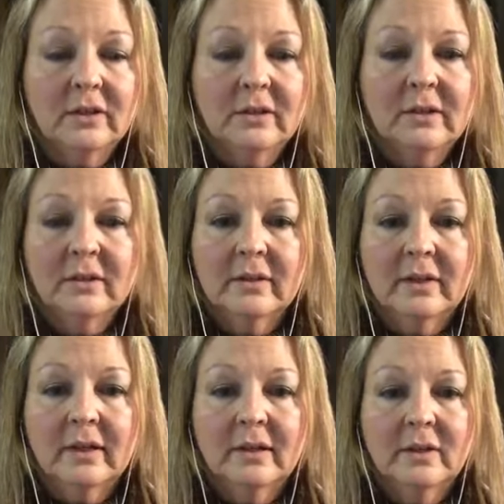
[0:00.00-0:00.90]
because
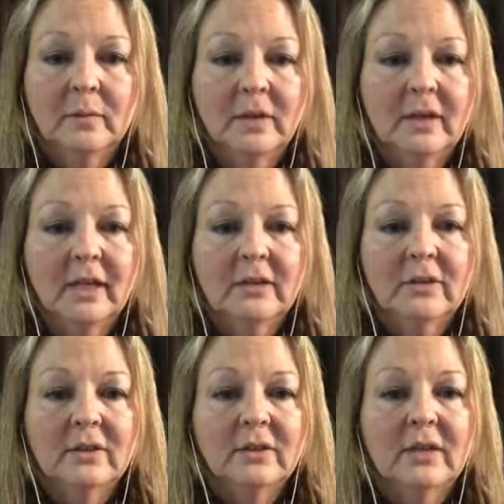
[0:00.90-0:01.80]
again, communication
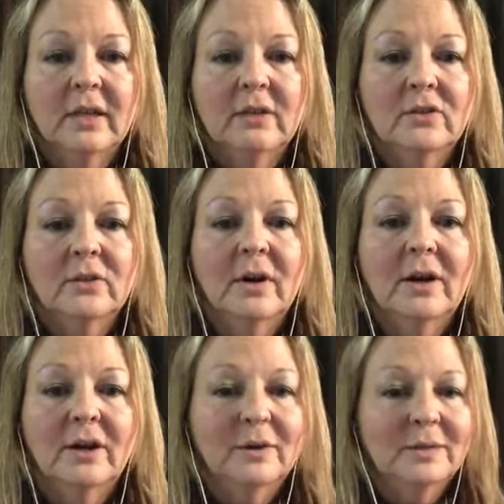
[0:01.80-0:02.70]
is key to
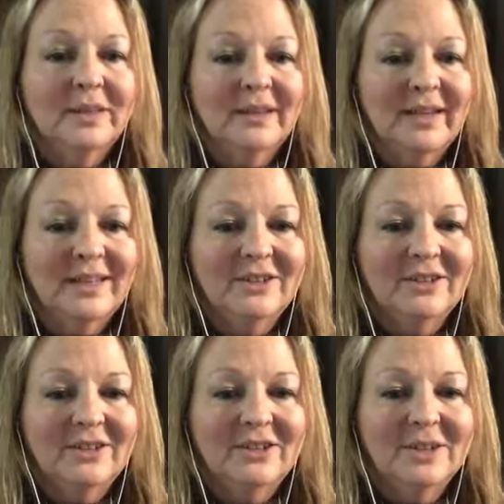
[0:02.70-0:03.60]
all
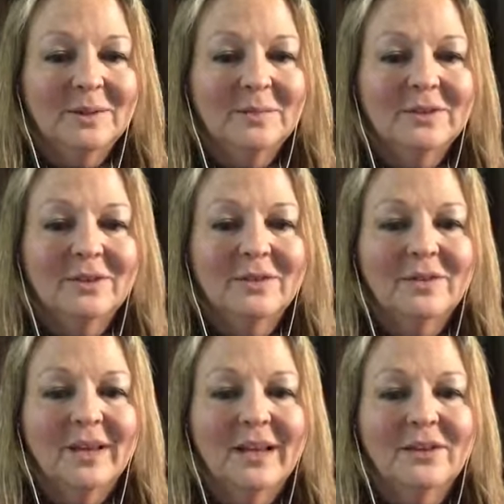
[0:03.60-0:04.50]
relationships. So
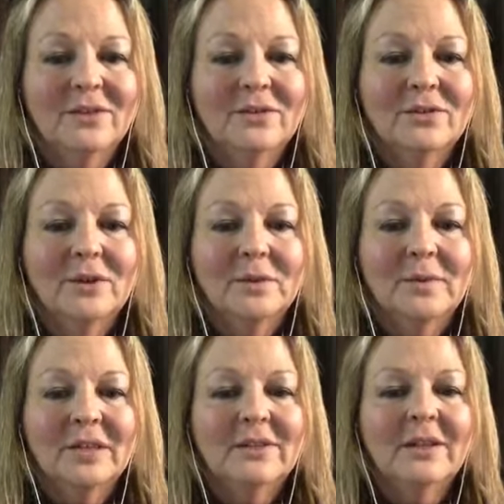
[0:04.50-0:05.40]
thank you so much.
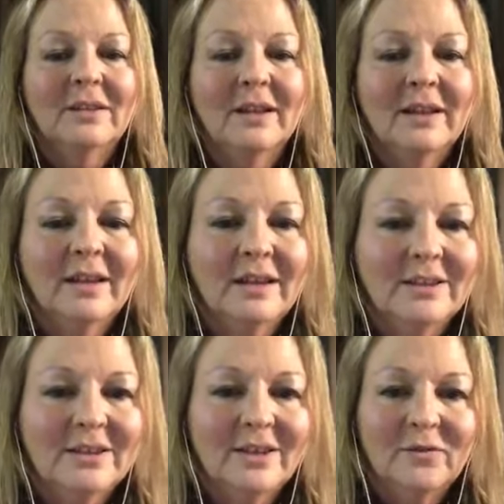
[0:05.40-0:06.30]
I thank each
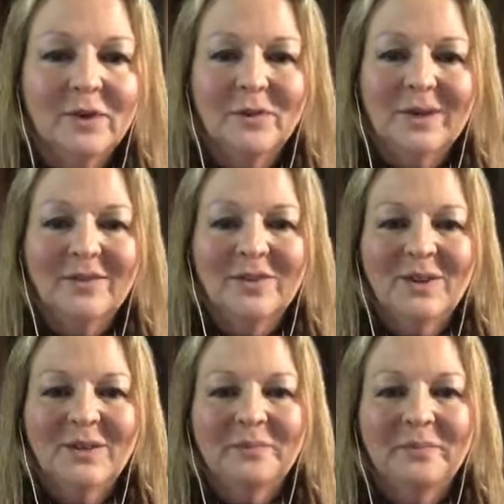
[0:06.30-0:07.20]
and every one of you.
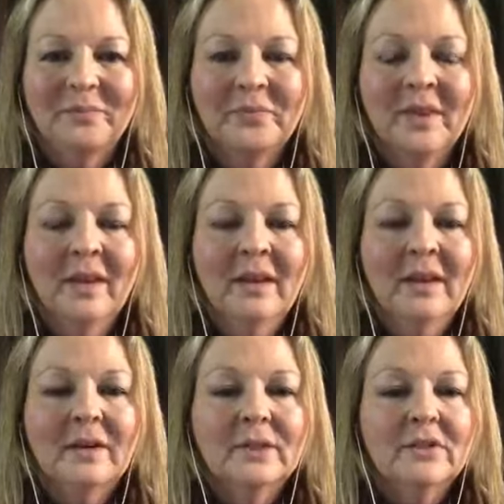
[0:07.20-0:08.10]
I
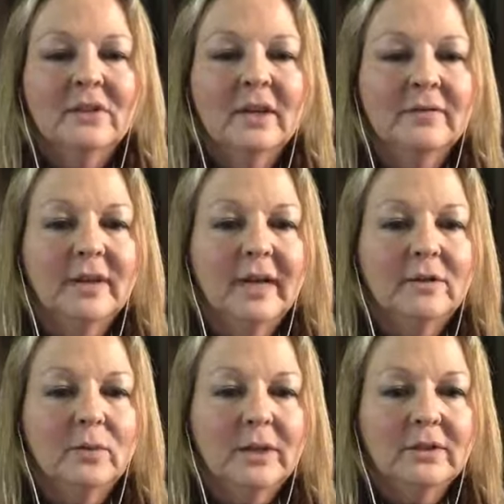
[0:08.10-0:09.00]
wish you love, light, and
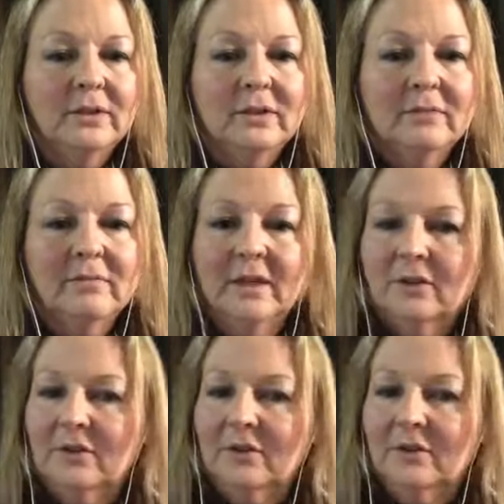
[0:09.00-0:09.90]
wonder on your
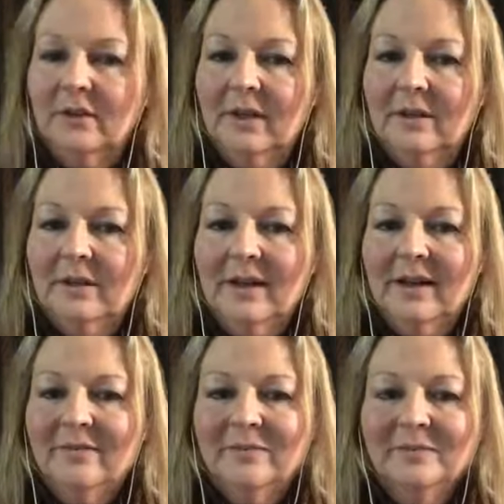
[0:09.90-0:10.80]
journey in life.
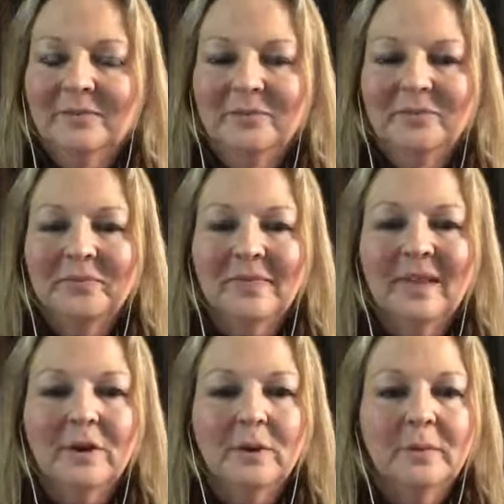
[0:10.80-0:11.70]
And I
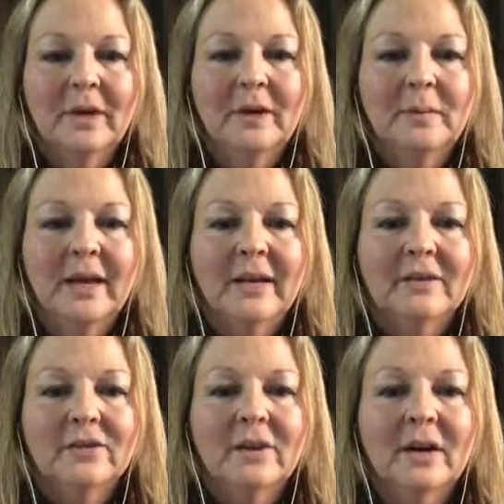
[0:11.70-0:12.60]
hope that our paths
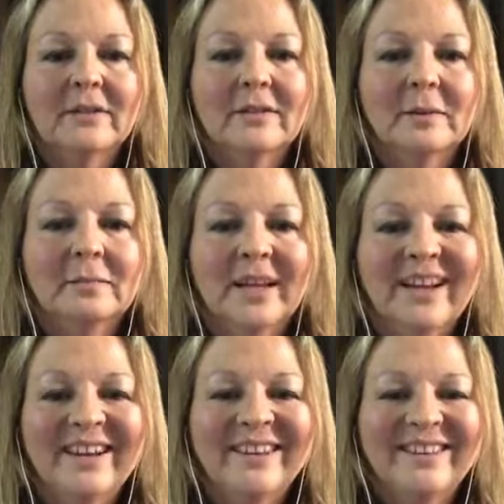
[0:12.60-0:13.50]
cross someday.
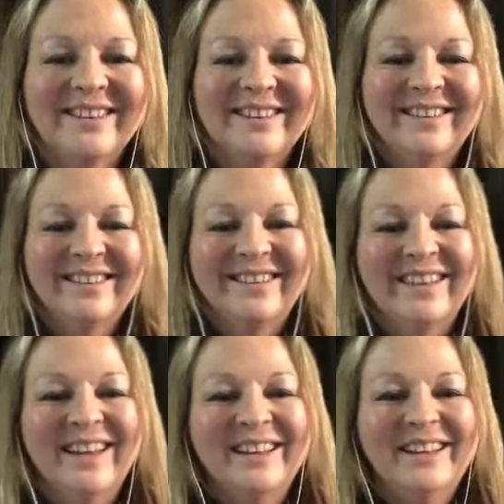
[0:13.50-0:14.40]

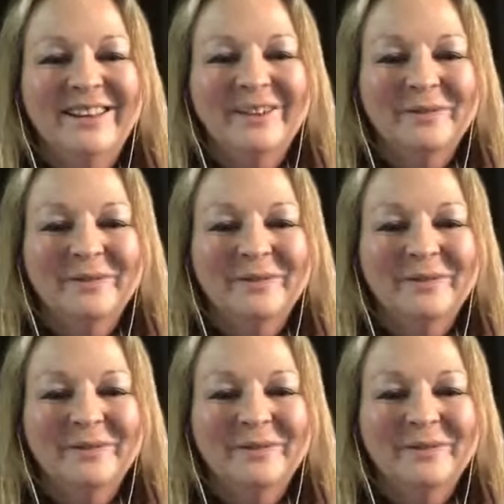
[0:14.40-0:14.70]
Thank you.